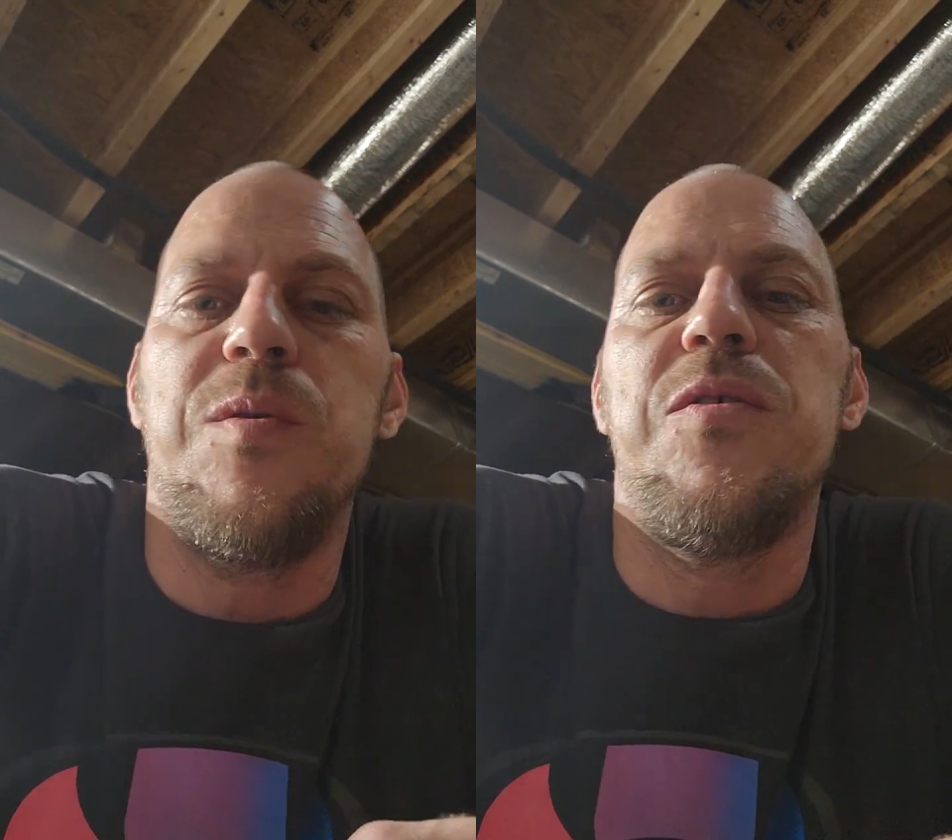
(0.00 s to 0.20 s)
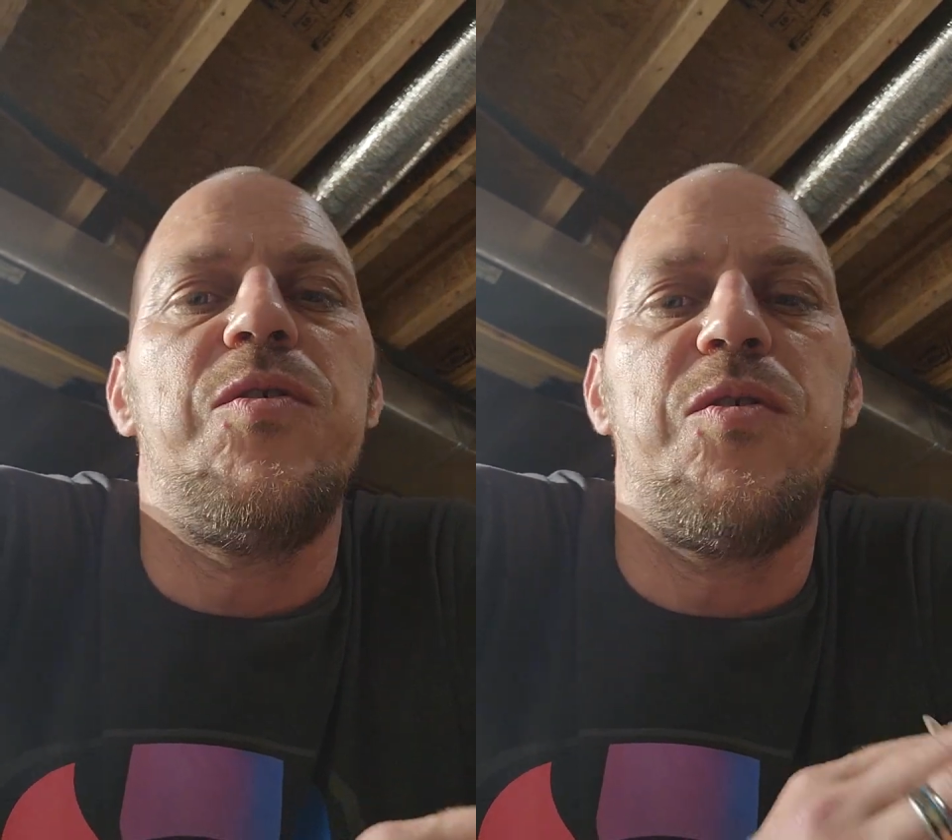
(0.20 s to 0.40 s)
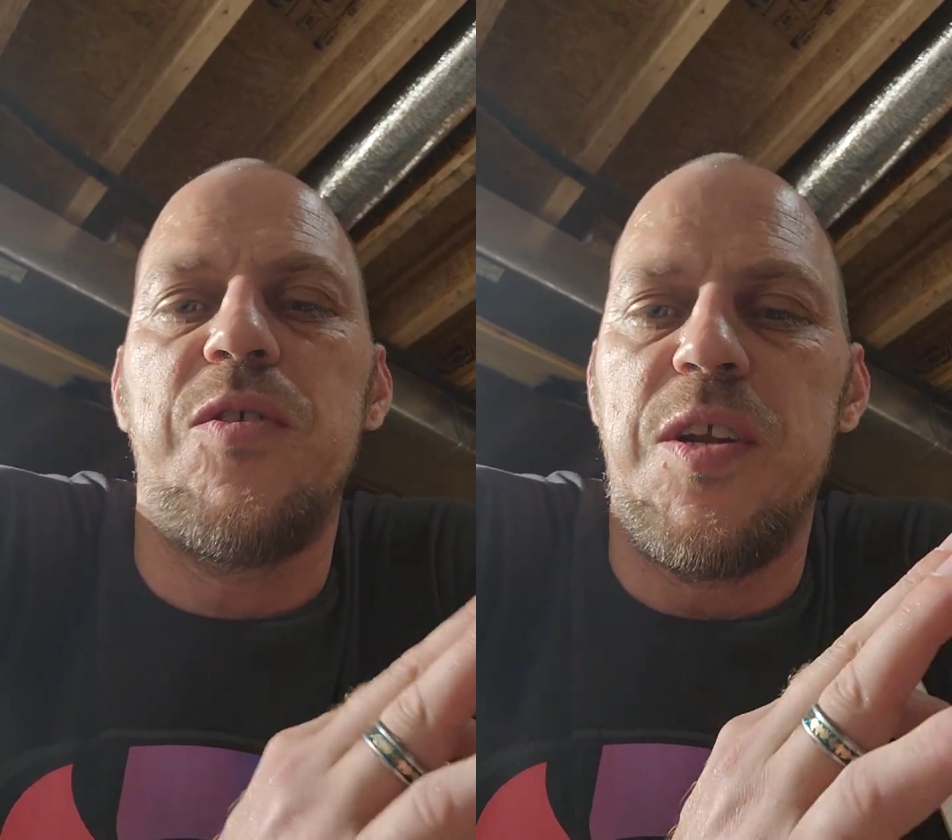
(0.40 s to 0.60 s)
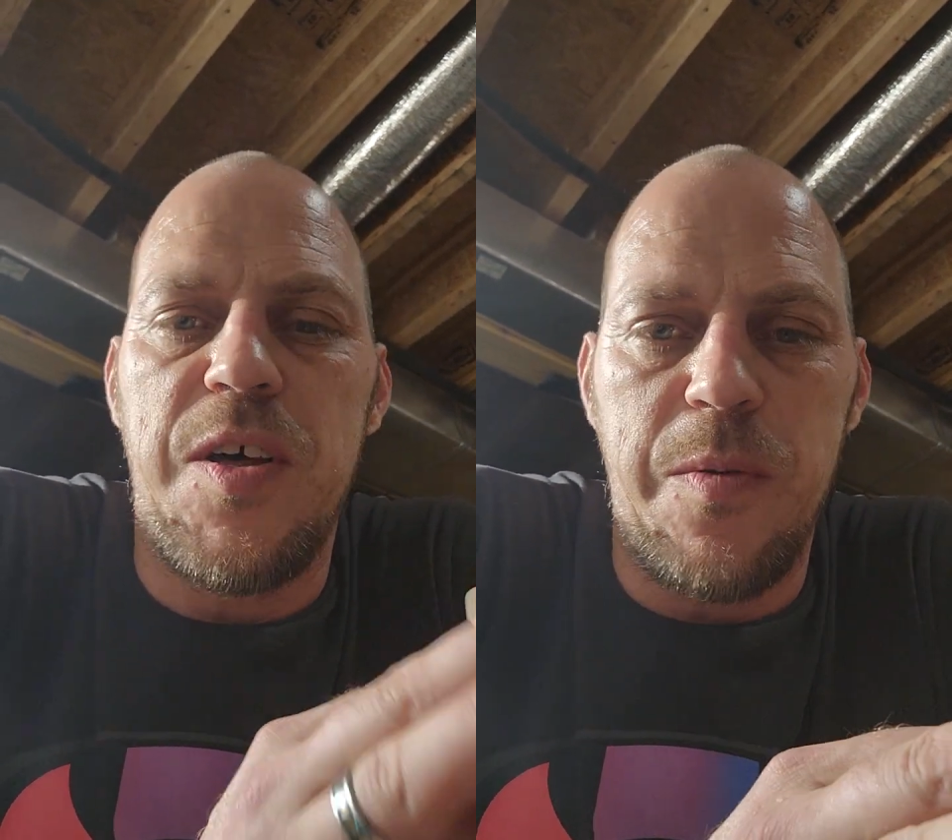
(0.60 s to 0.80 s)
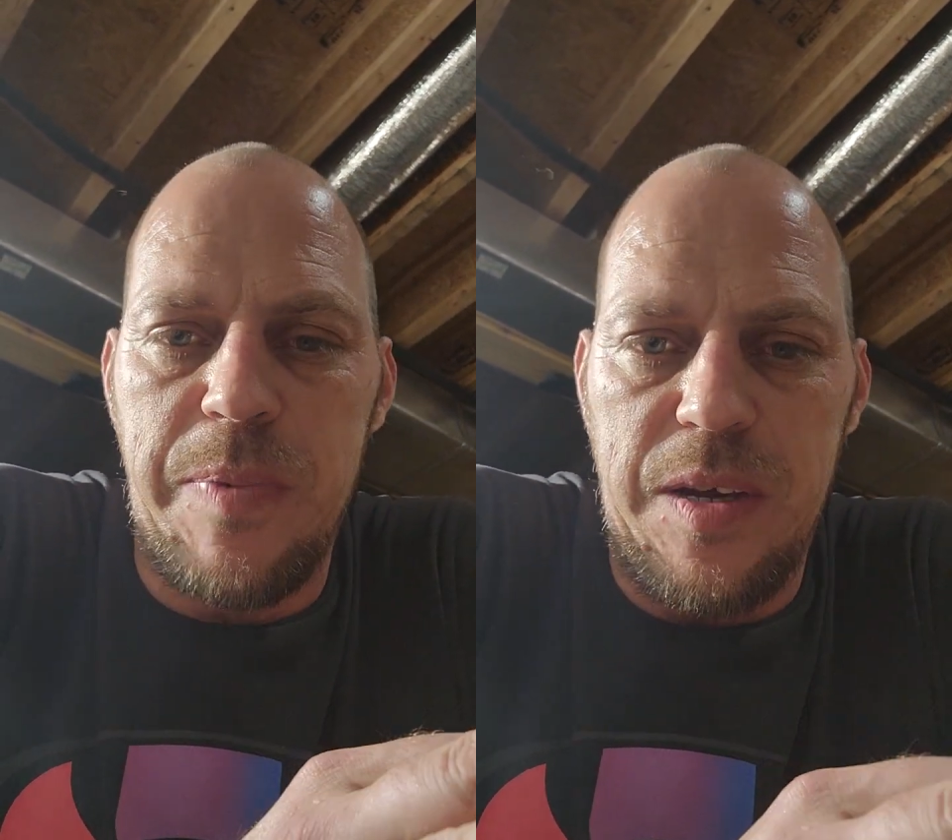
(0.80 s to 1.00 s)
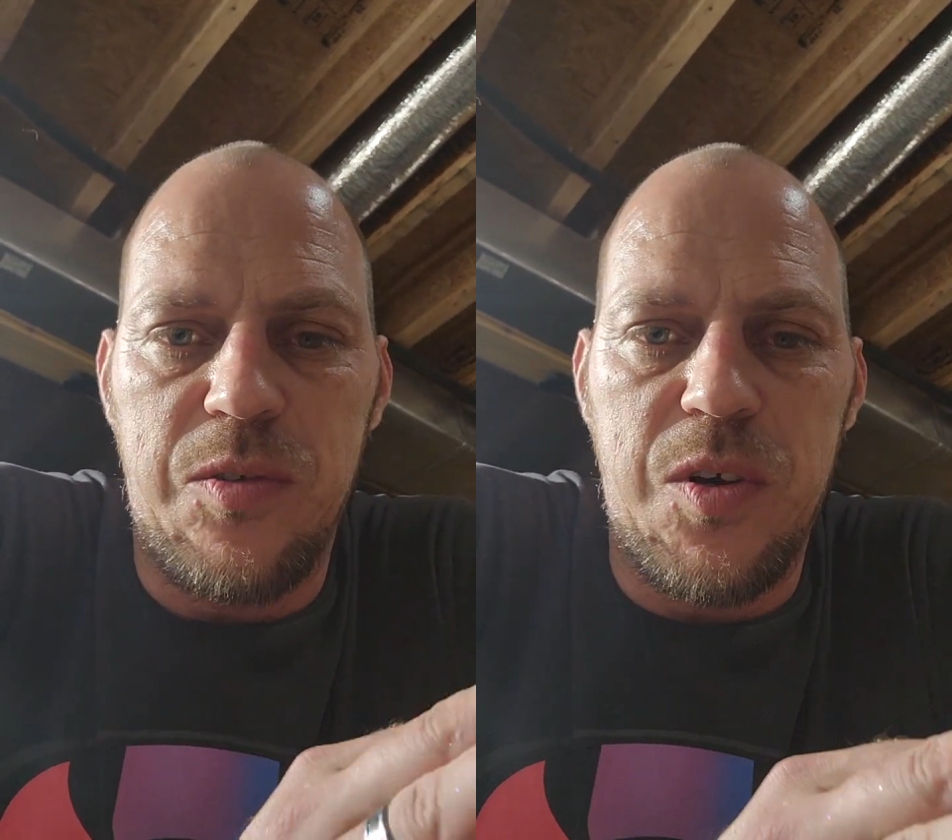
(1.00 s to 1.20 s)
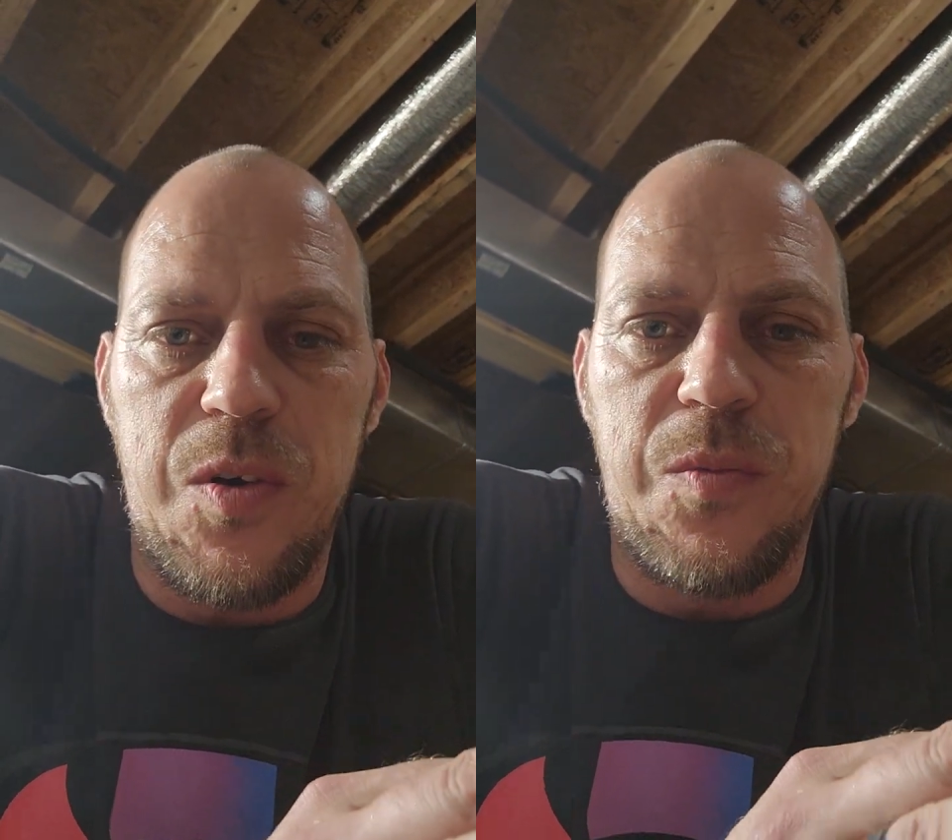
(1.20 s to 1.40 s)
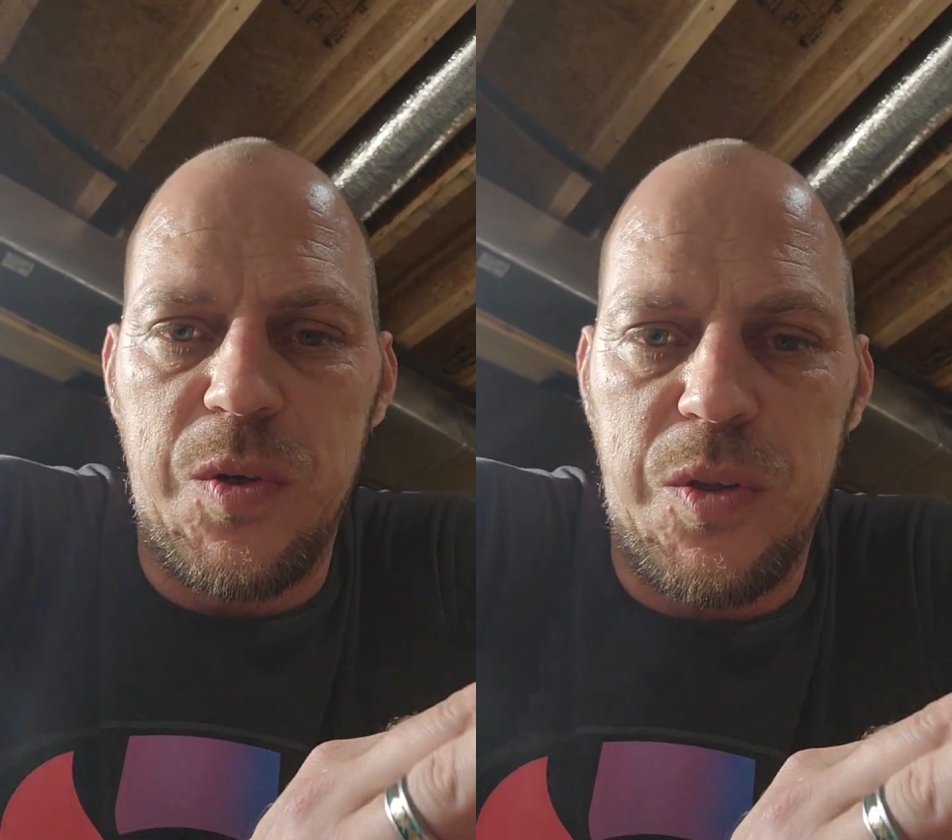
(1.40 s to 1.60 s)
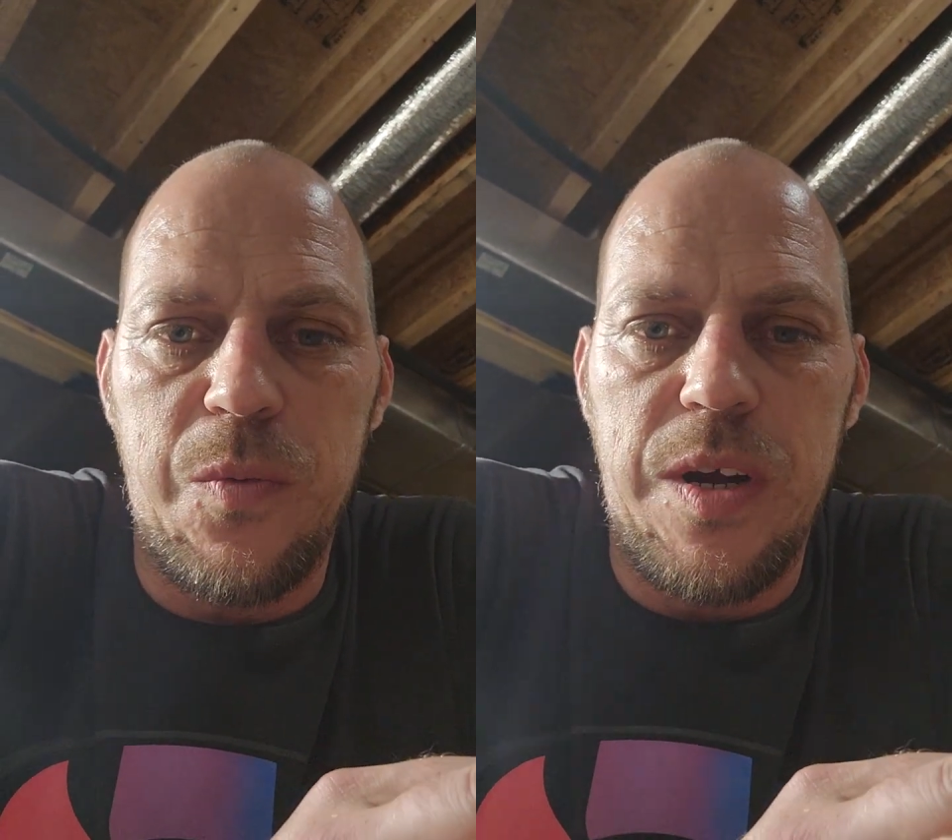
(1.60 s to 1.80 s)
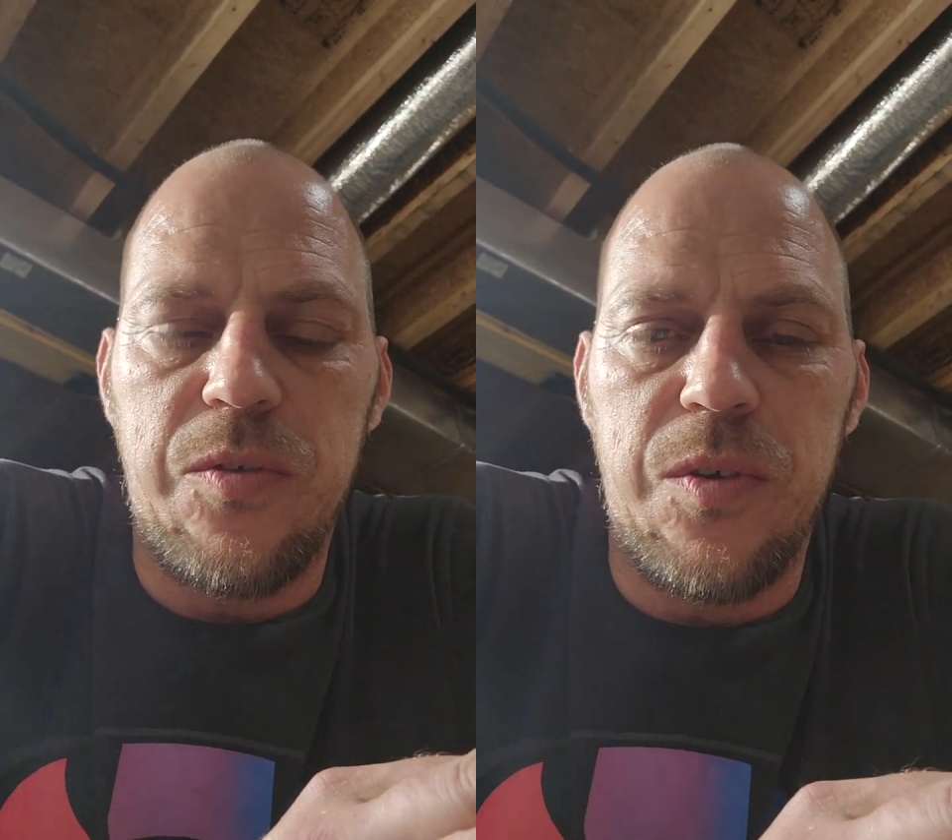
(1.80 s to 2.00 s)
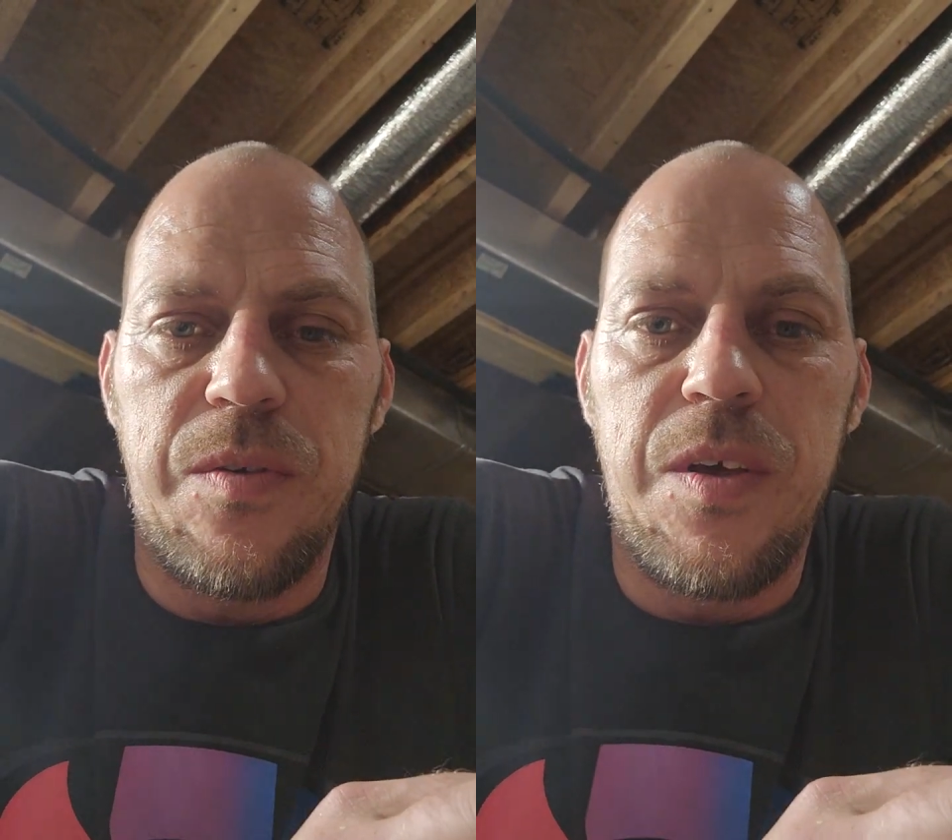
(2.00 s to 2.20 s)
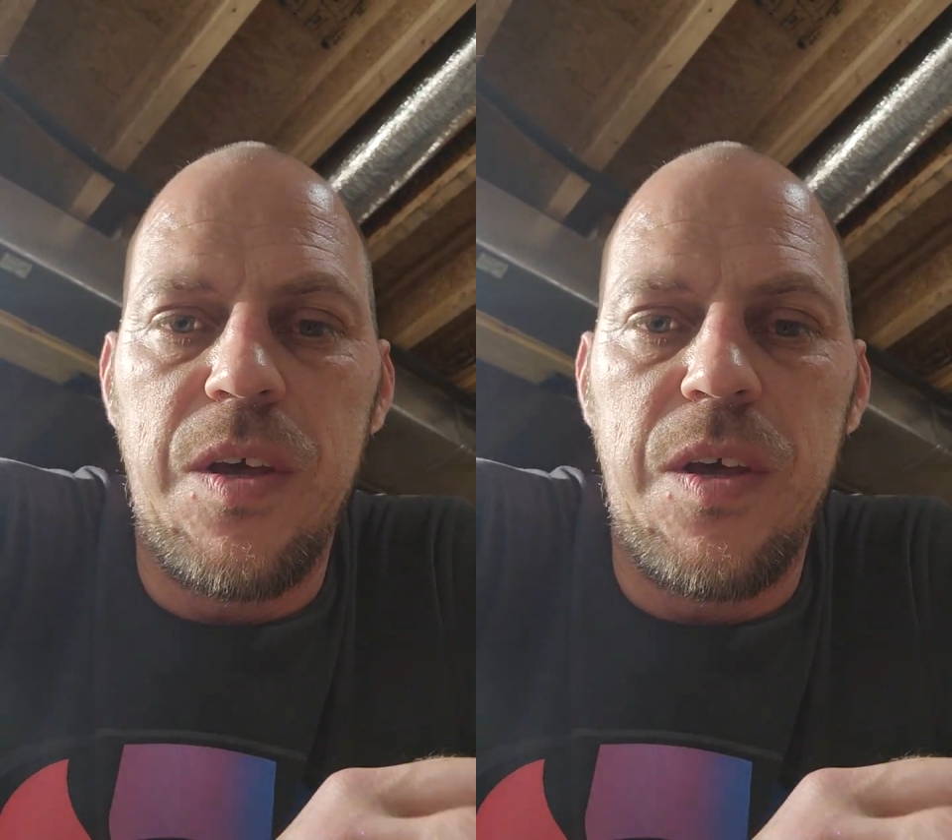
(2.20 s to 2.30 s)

This is just another base coat with the resin.